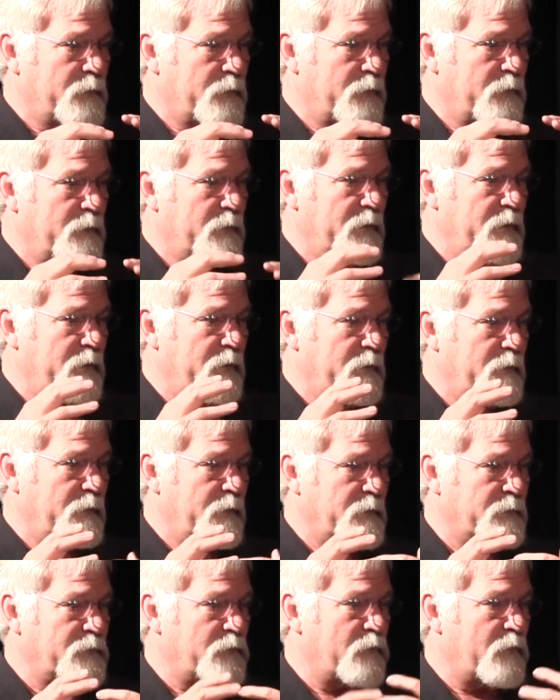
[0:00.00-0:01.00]
turned the
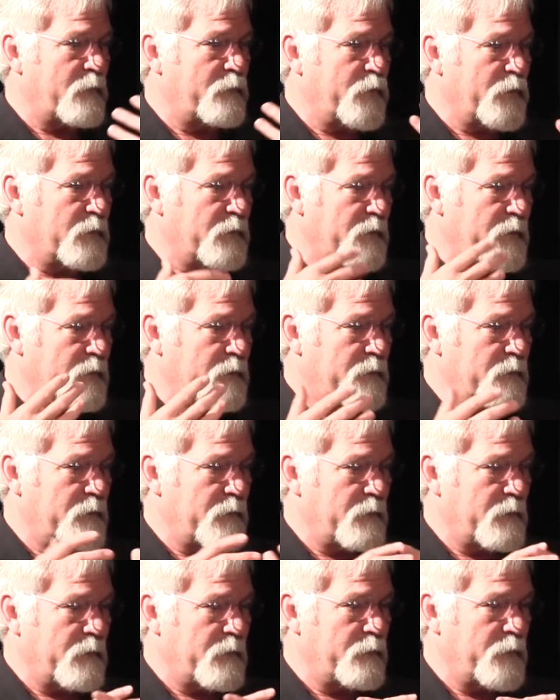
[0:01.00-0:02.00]
historic building into their